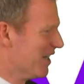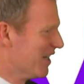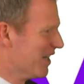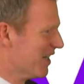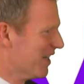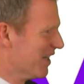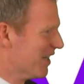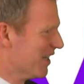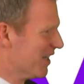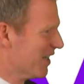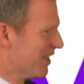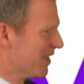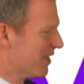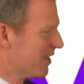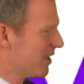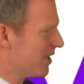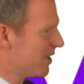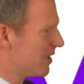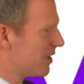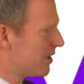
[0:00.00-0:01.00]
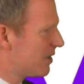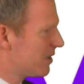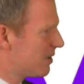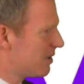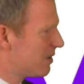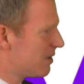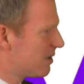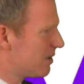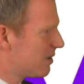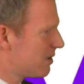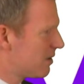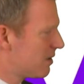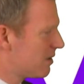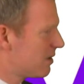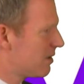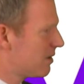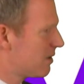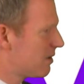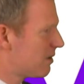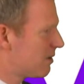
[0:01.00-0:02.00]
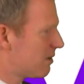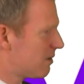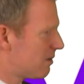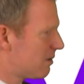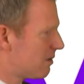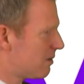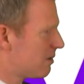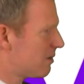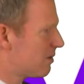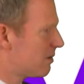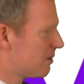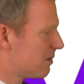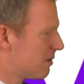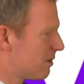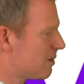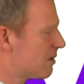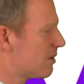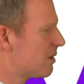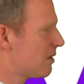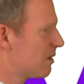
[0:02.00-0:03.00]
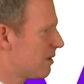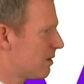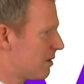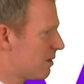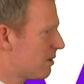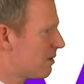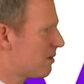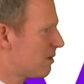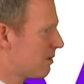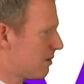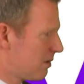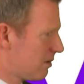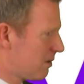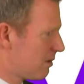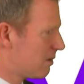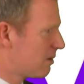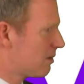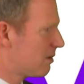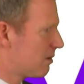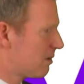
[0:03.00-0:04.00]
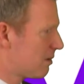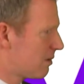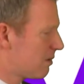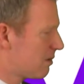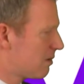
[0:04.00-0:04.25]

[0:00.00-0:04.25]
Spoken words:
[no speech]